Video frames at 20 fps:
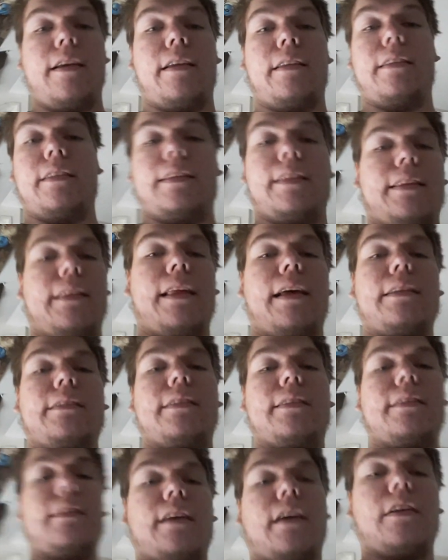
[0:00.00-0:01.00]
And
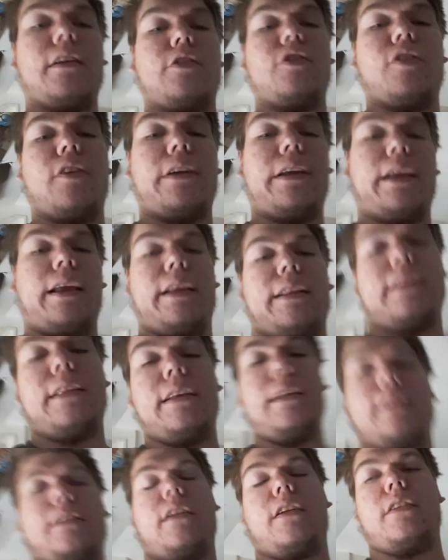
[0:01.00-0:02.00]
let's start
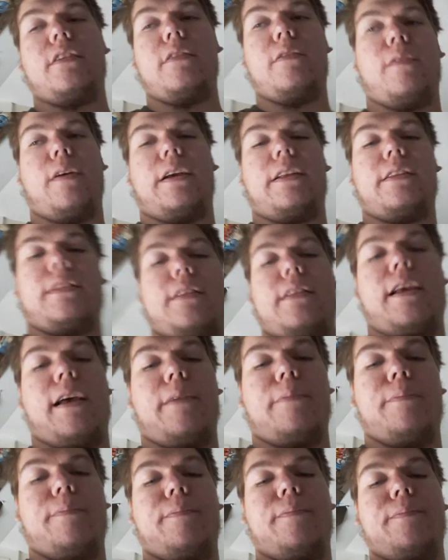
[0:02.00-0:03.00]
2018 on the right
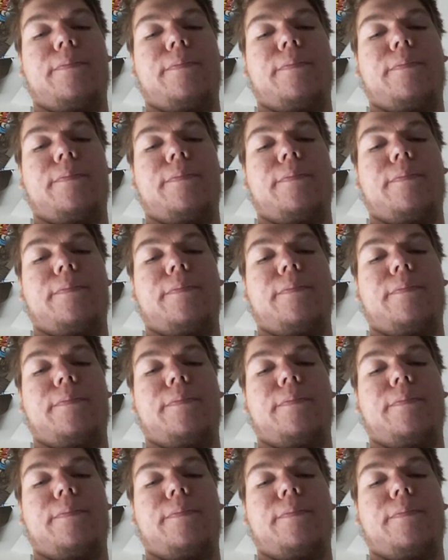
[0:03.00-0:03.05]
step.